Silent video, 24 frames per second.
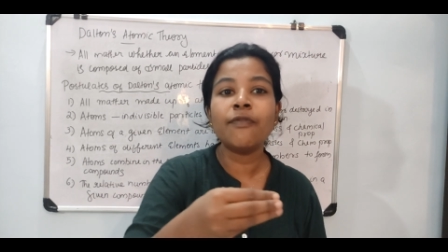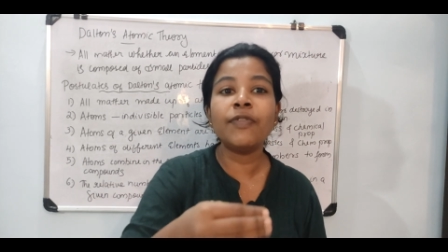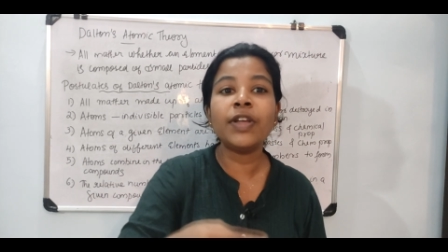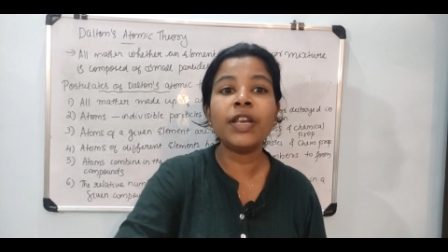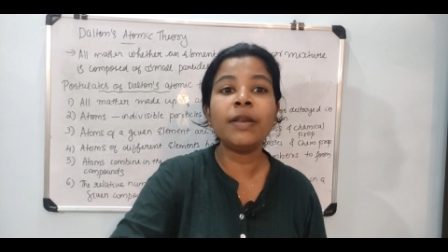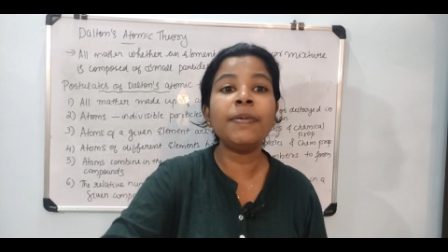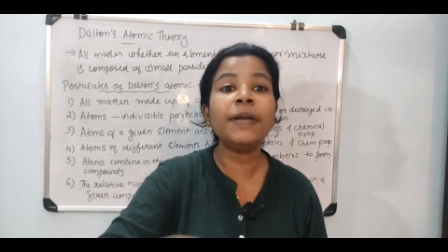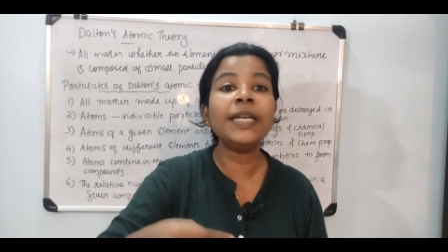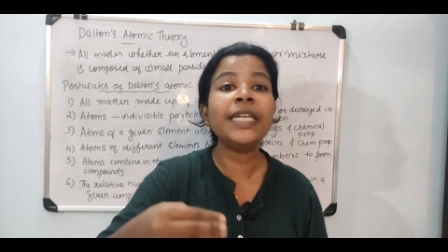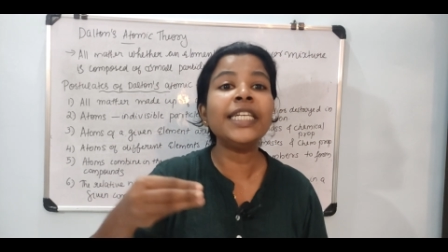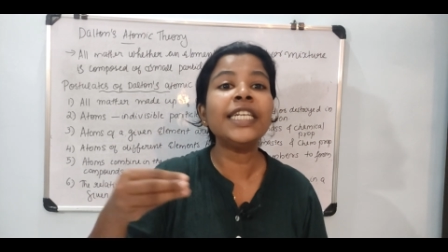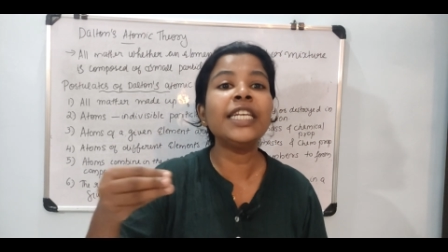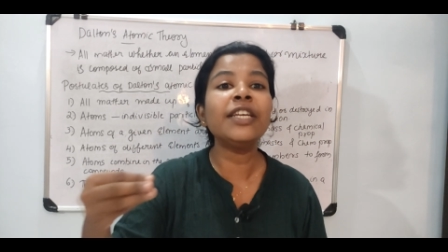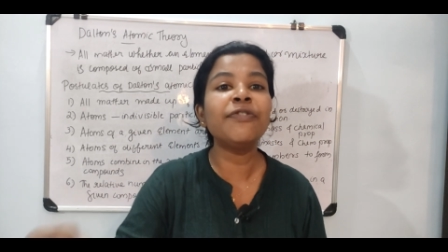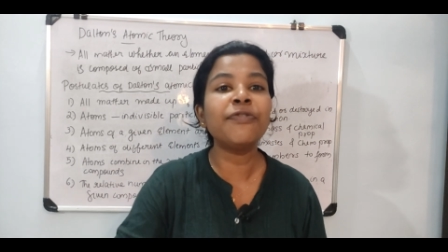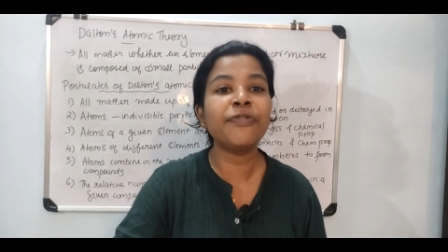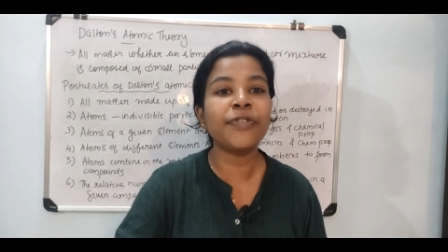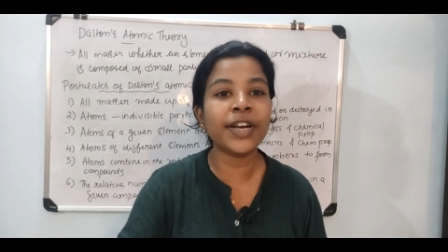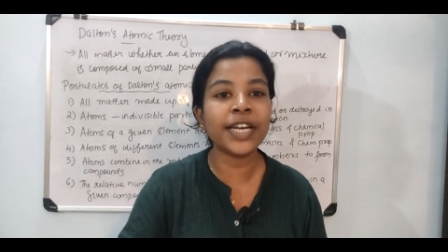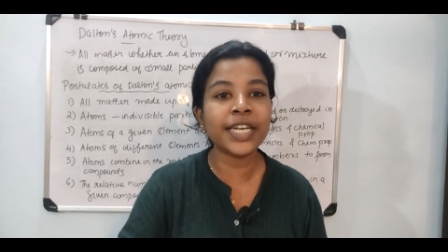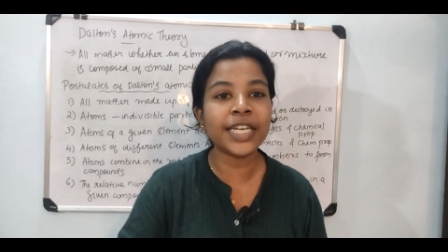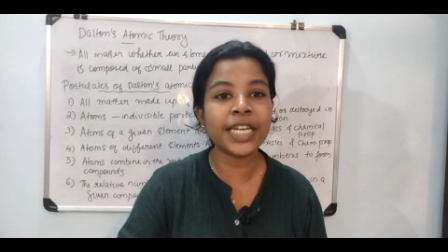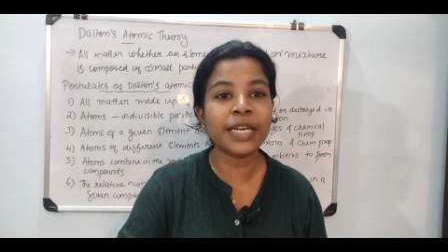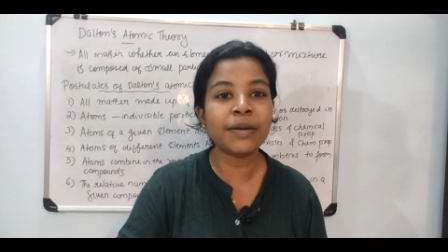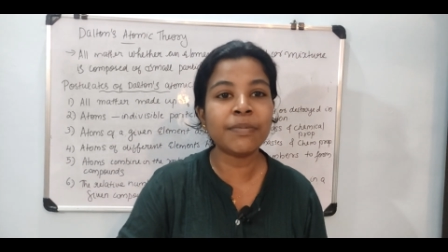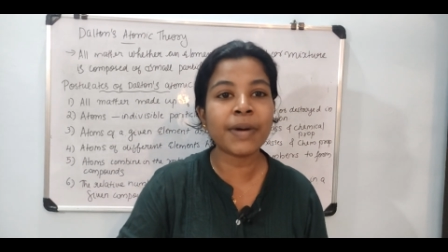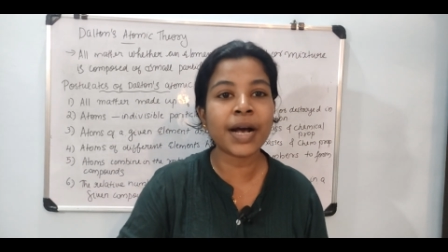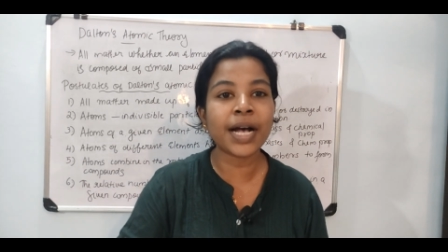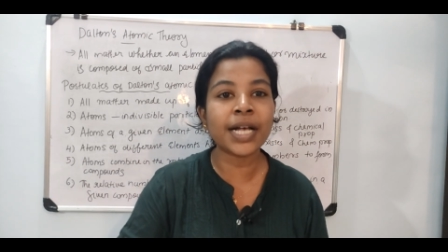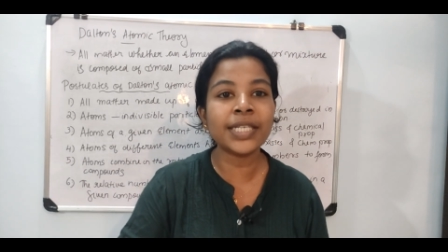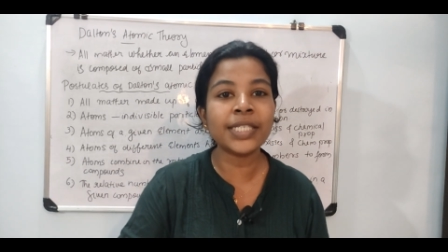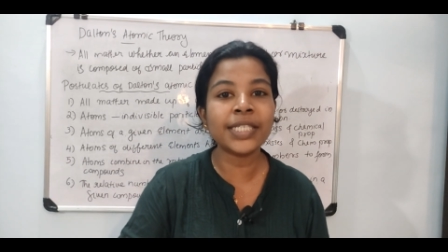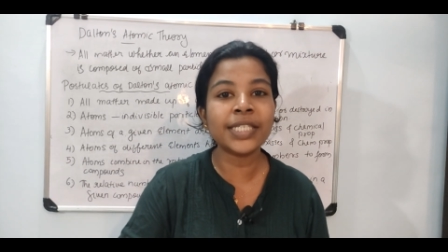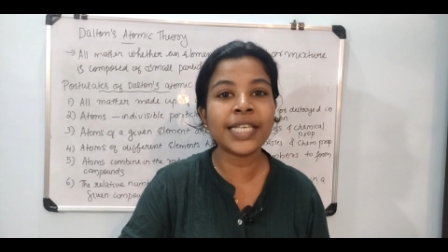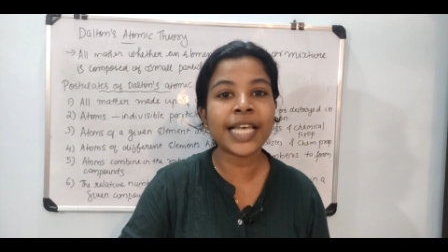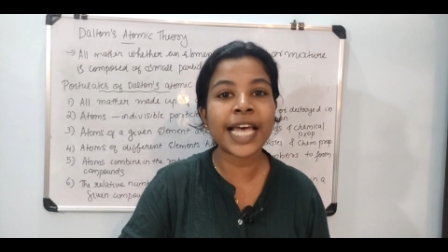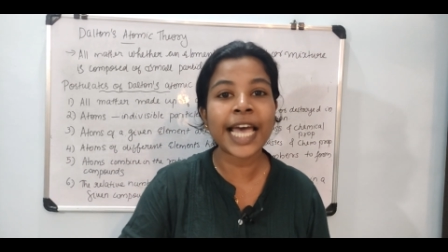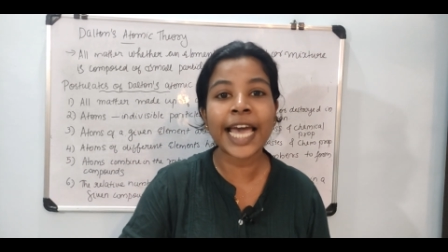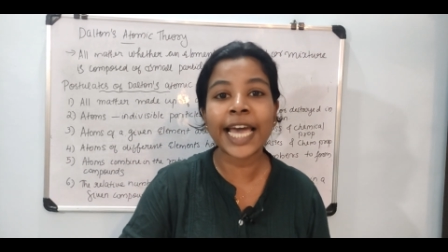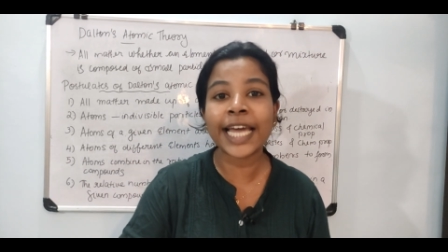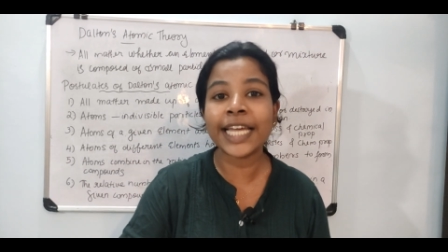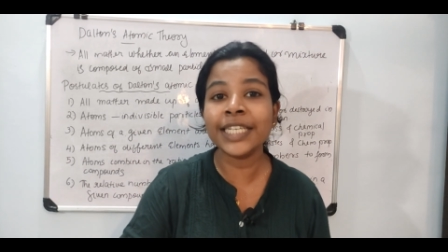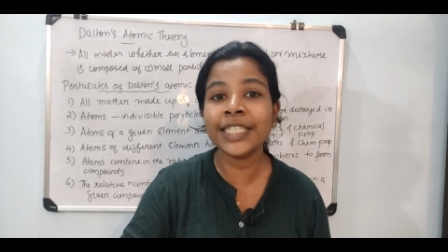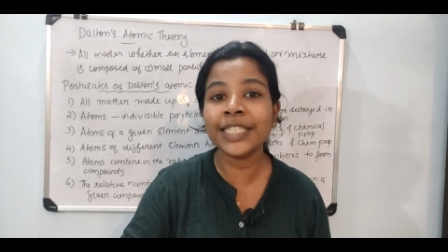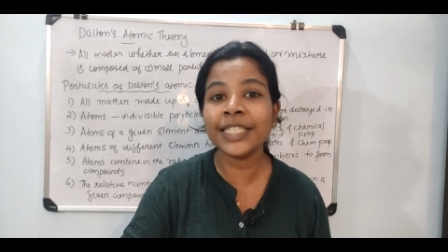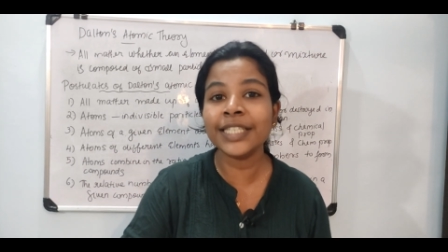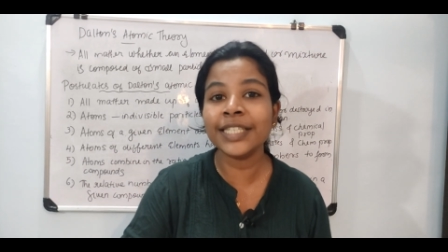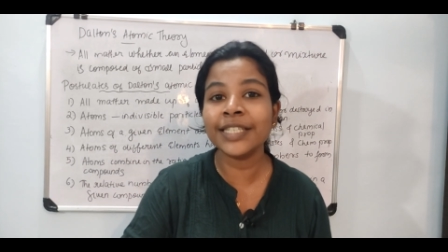will be different in mass
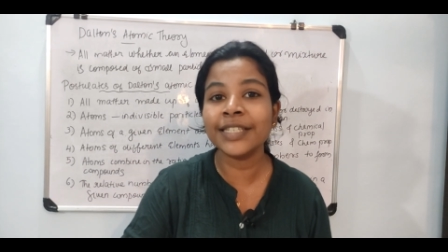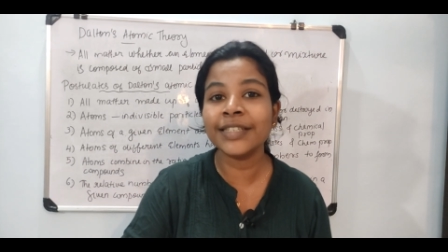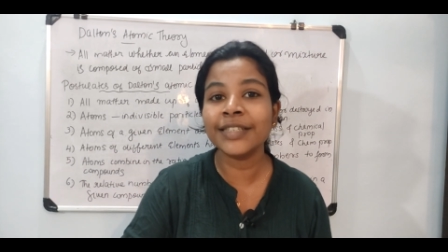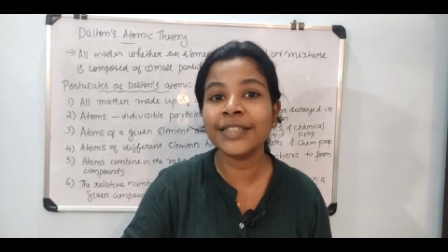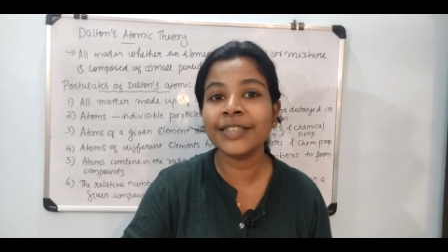and